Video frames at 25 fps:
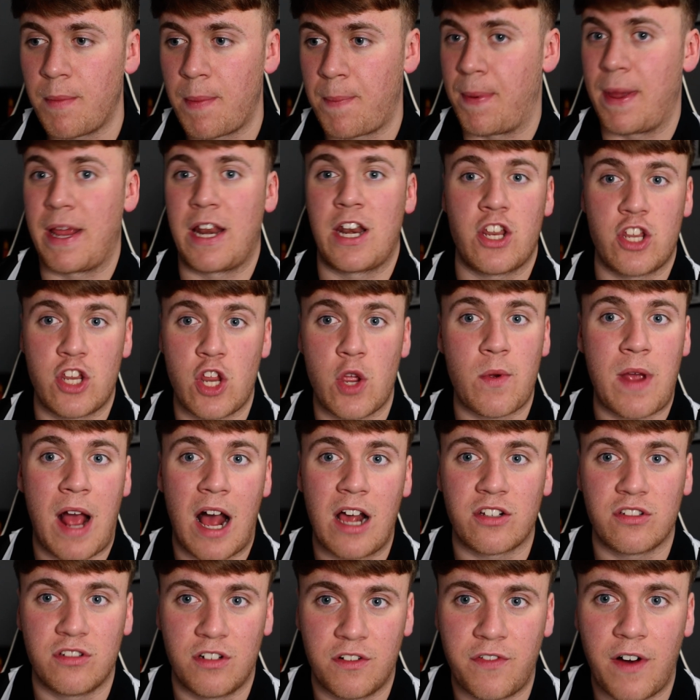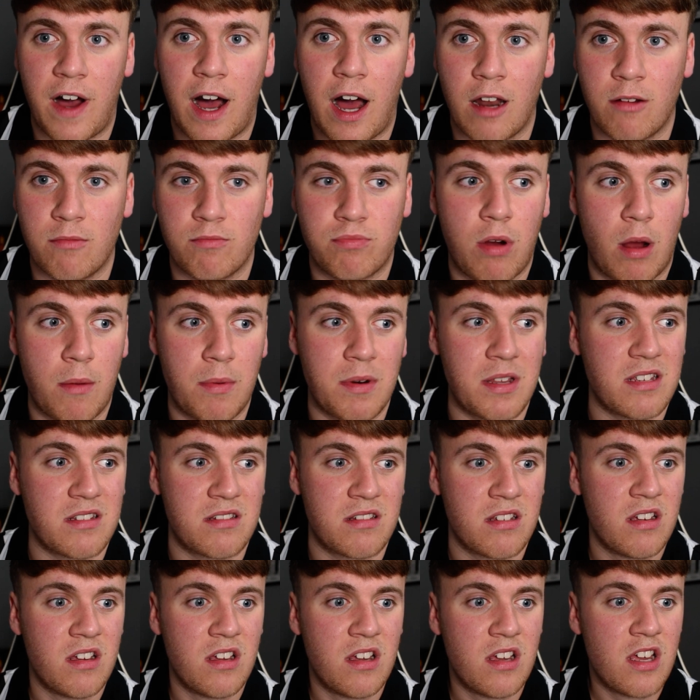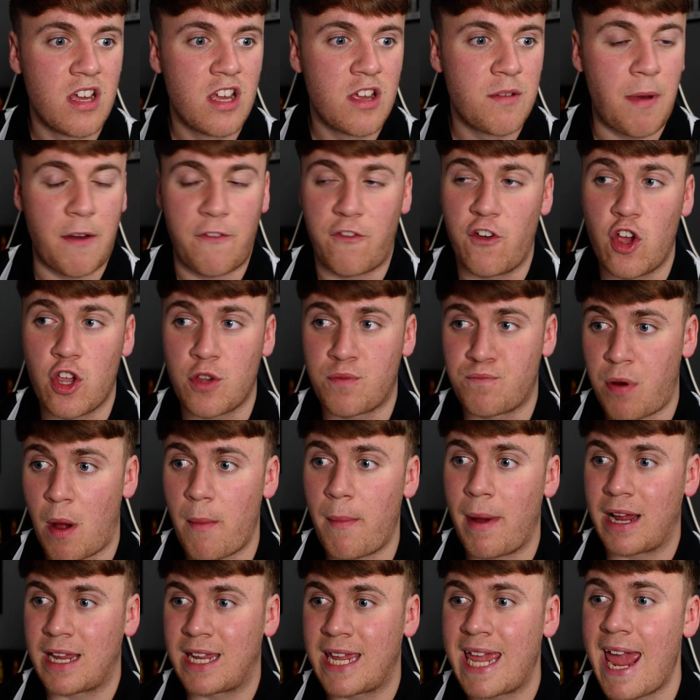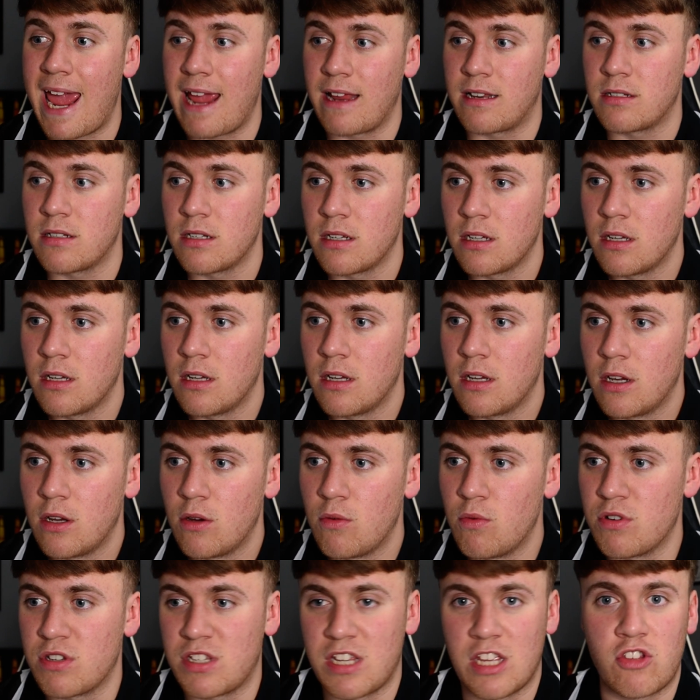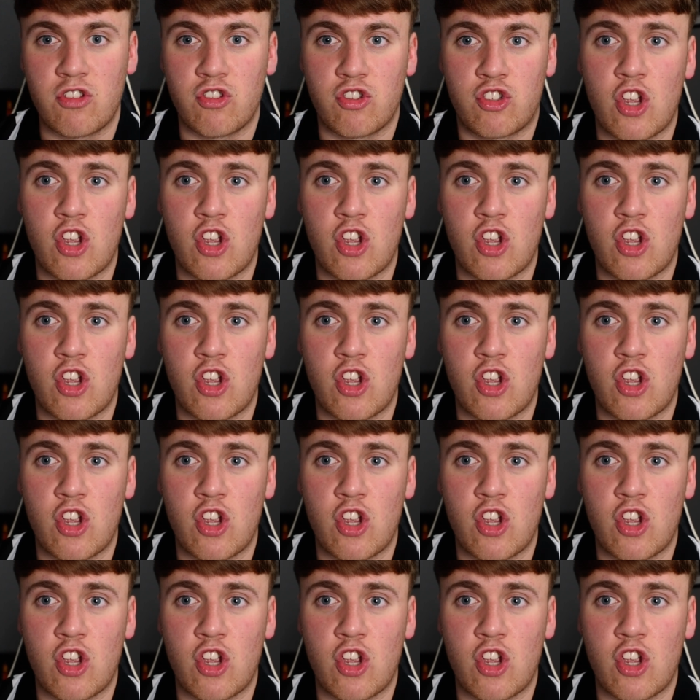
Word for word: being a Newcastle fan, probably my first proper kit was in